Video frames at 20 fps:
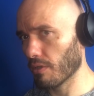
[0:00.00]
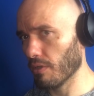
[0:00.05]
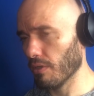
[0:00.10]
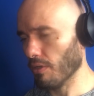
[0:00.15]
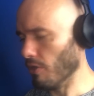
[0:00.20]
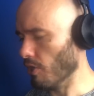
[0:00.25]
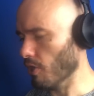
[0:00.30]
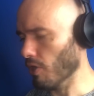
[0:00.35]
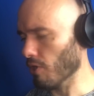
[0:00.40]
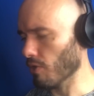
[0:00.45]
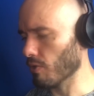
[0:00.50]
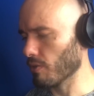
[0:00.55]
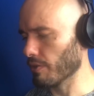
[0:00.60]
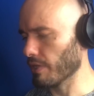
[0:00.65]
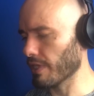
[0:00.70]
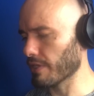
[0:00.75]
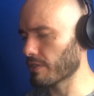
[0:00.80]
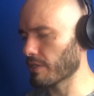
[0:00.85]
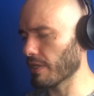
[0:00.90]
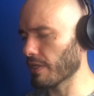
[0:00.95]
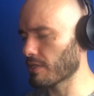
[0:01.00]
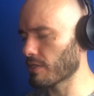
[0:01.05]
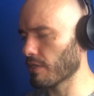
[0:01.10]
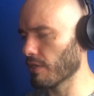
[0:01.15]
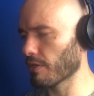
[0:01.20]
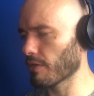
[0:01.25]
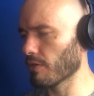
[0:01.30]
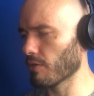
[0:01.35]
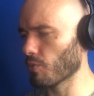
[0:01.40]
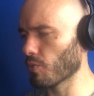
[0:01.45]
No, that's
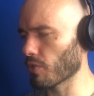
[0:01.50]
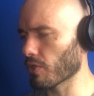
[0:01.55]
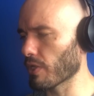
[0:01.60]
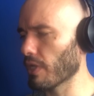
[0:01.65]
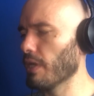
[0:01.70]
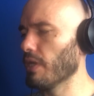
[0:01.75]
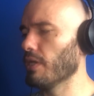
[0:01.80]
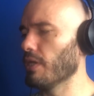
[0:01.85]
not going to work.